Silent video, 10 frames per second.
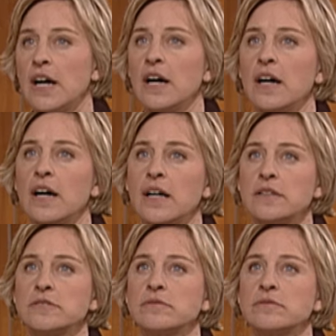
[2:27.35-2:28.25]
Well,
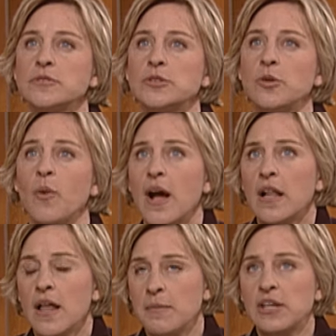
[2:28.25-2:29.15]

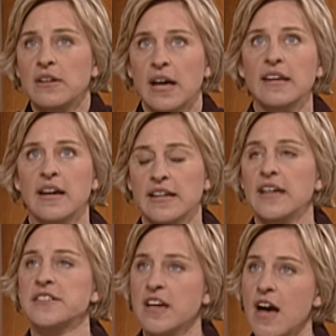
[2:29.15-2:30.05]
I mean, I
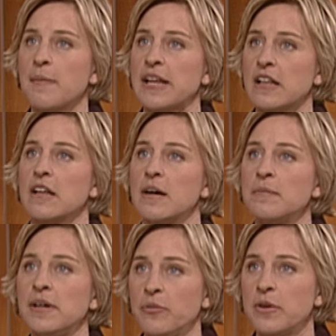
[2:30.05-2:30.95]
guess a comedy club
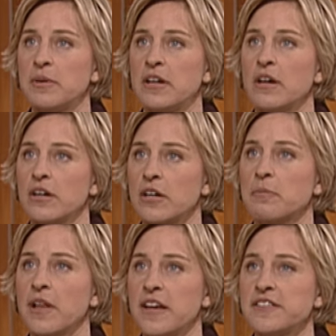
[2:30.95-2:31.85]
would be a
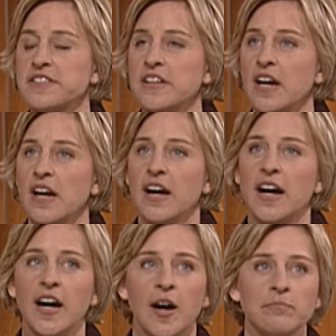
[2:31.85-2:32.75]
good place.
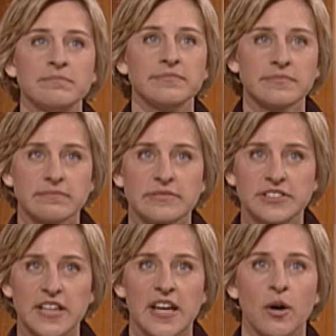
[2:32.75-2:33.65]

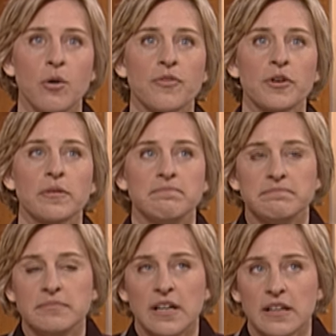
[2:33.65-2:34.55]
Say over,
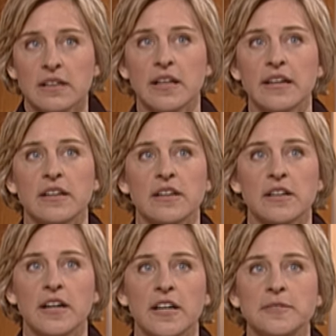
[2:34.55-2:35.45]
like
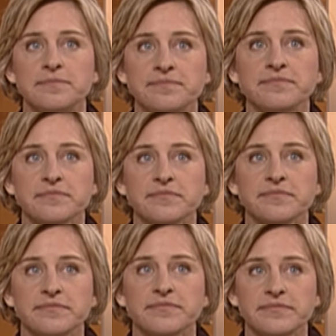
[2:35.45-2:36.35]
a,
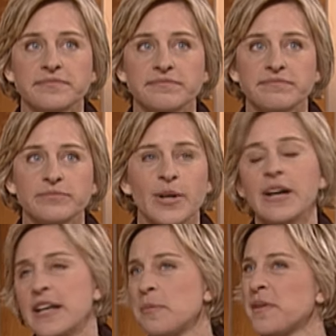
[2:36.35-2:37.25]
well,
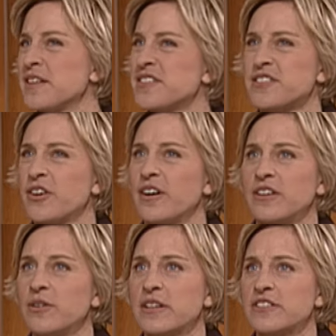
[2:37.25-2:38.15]
any place is good. You can